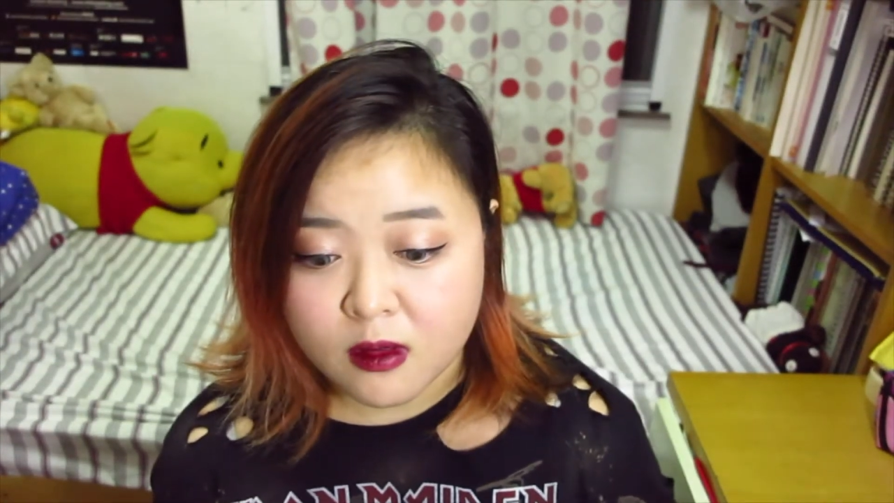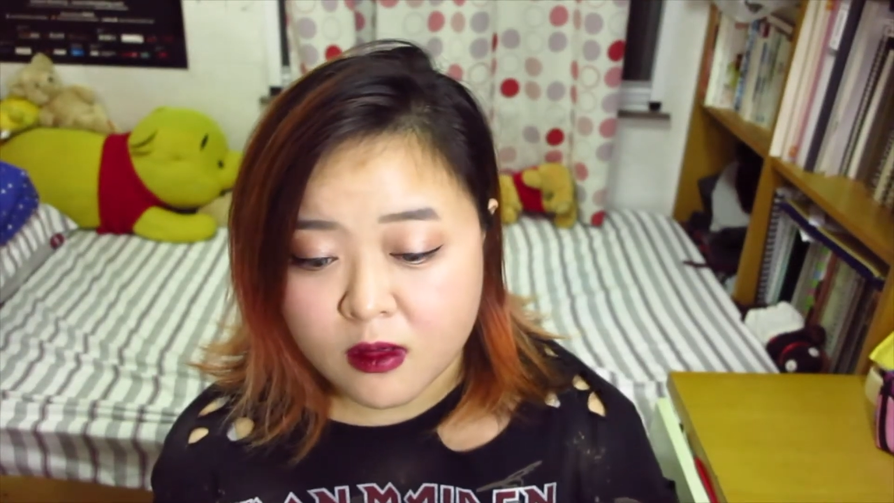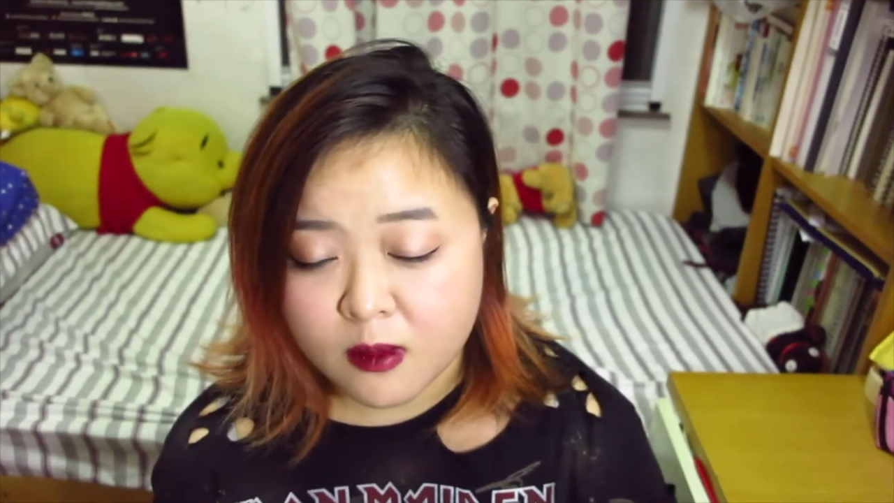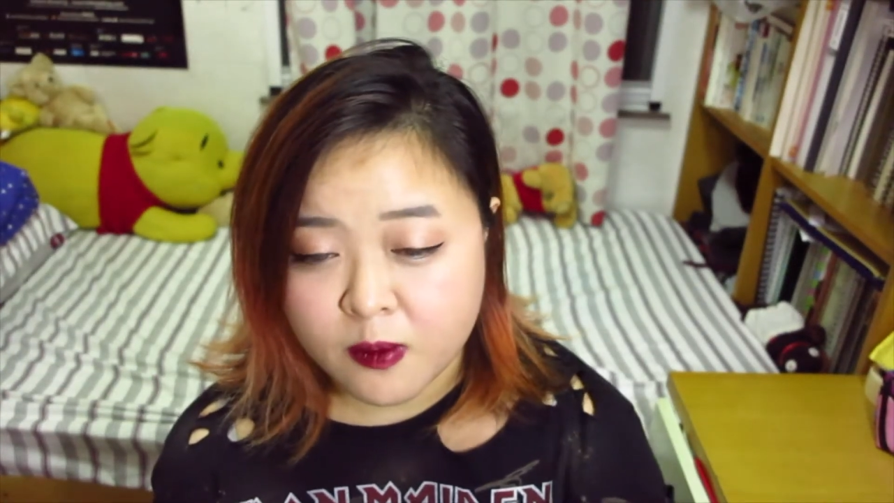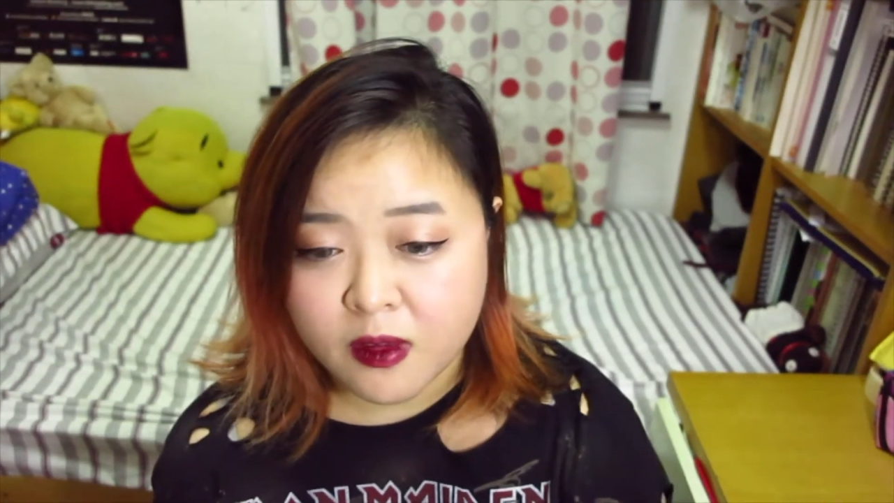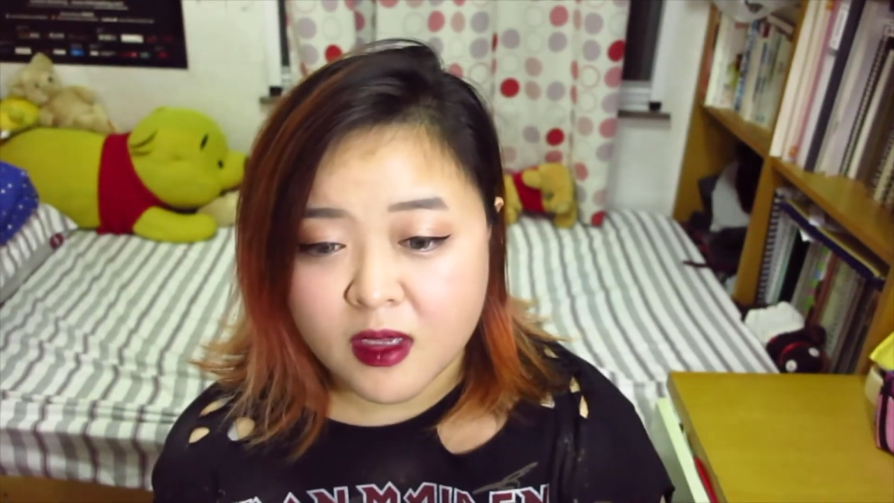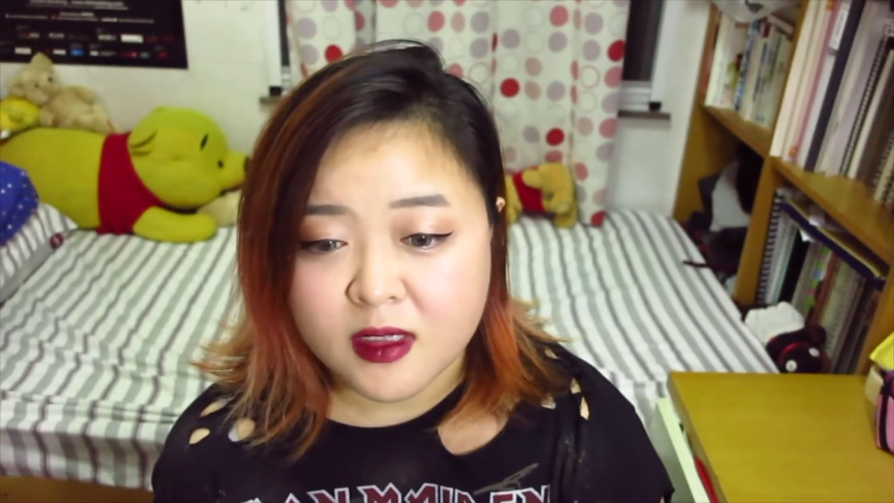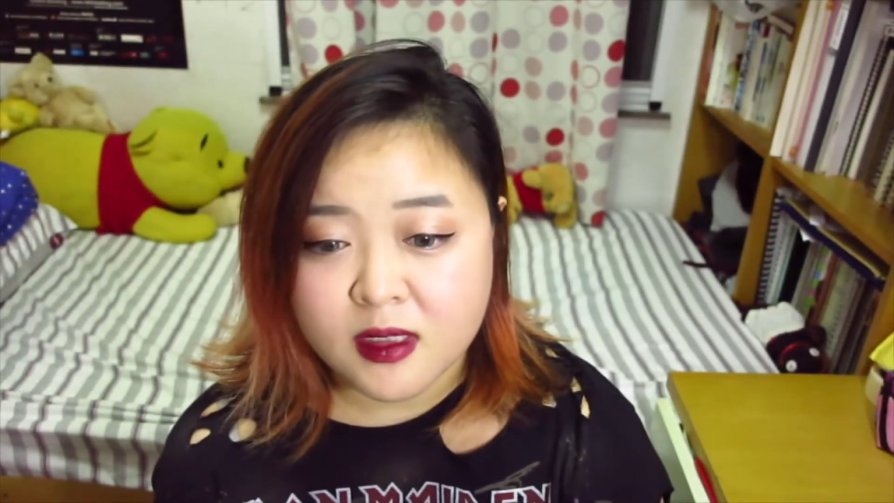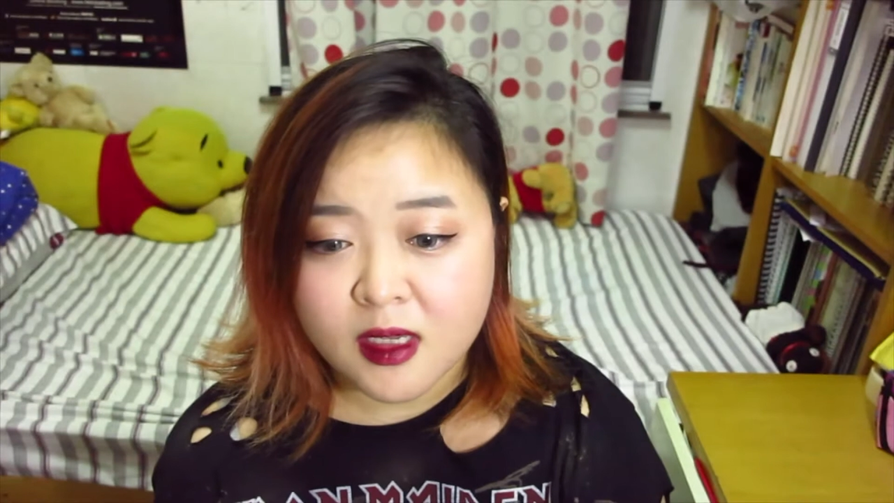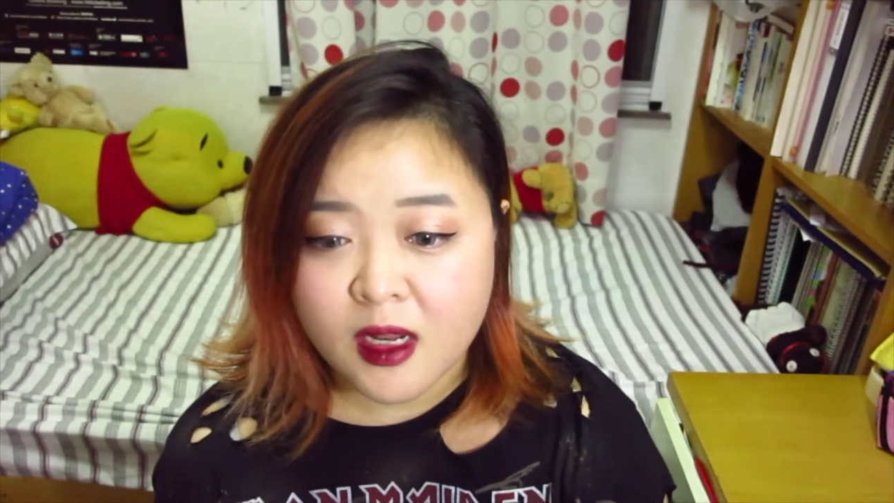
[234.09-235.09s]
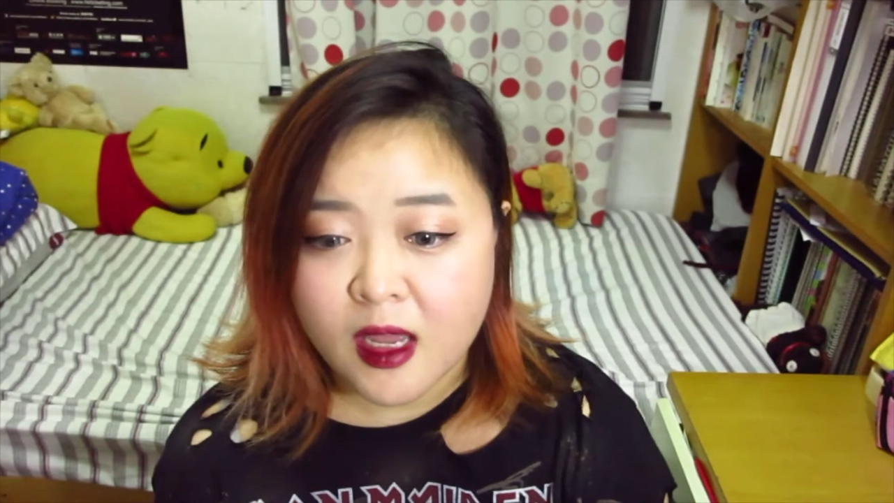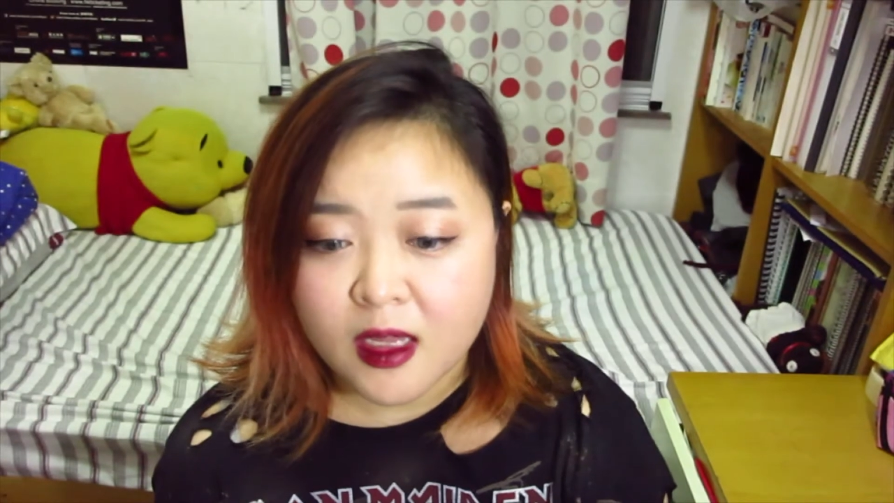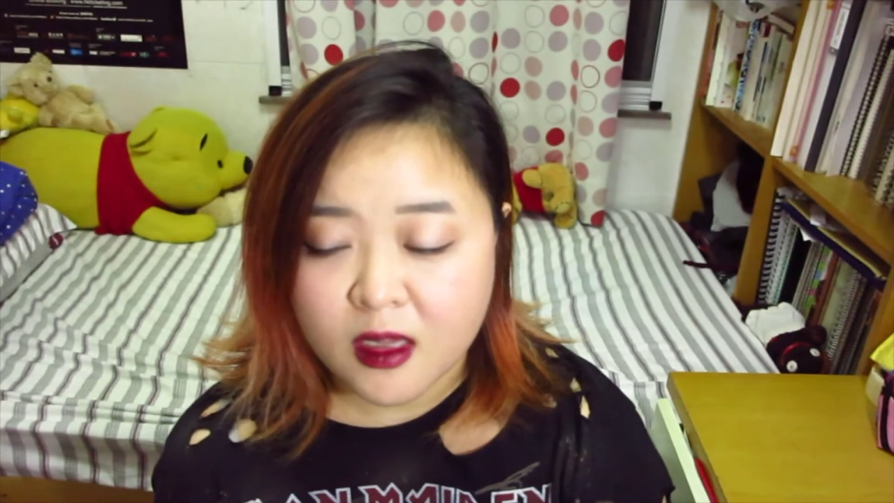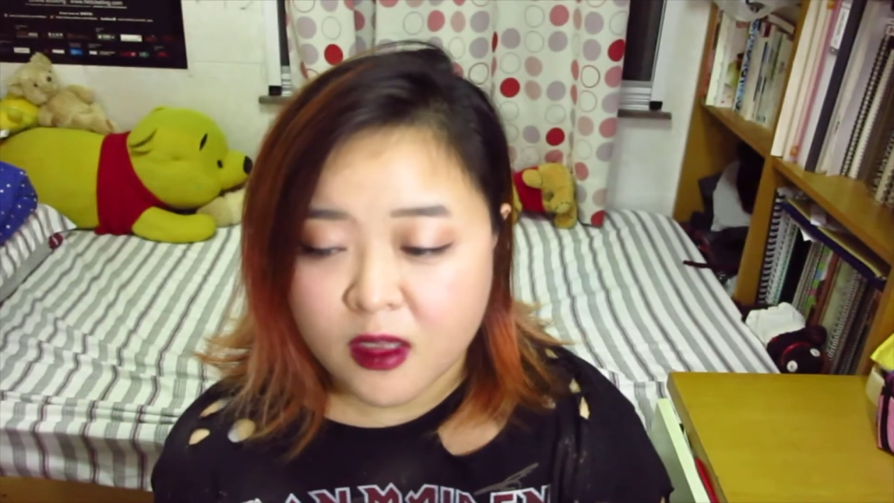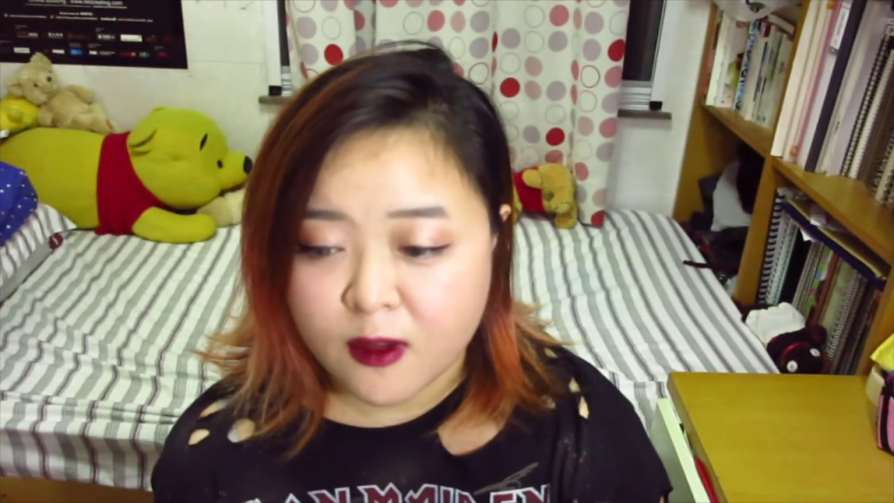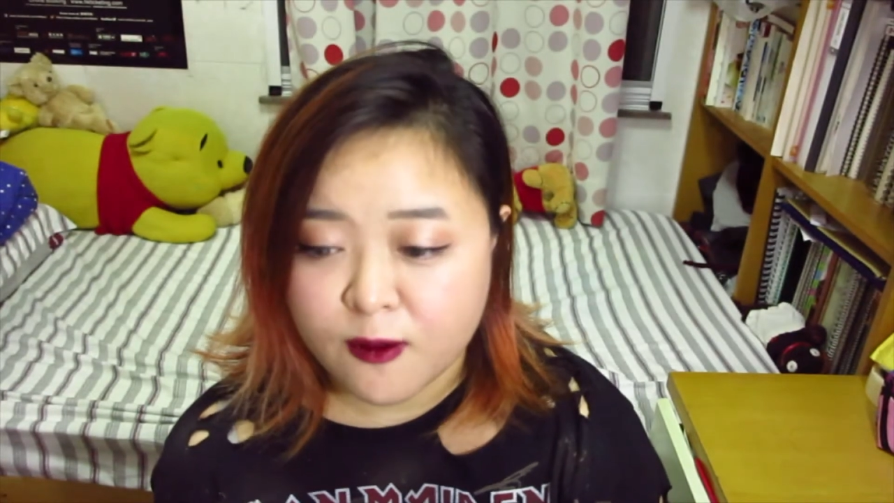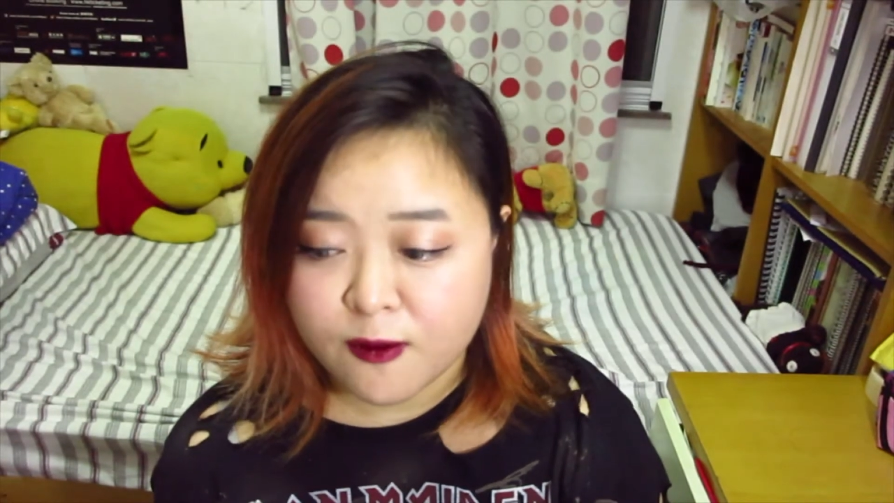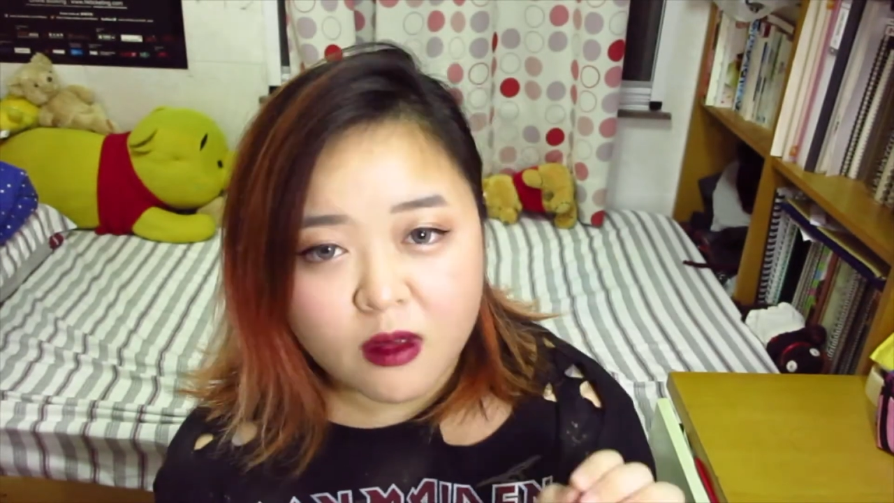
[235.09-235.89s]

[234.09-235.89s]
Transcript: the place that I live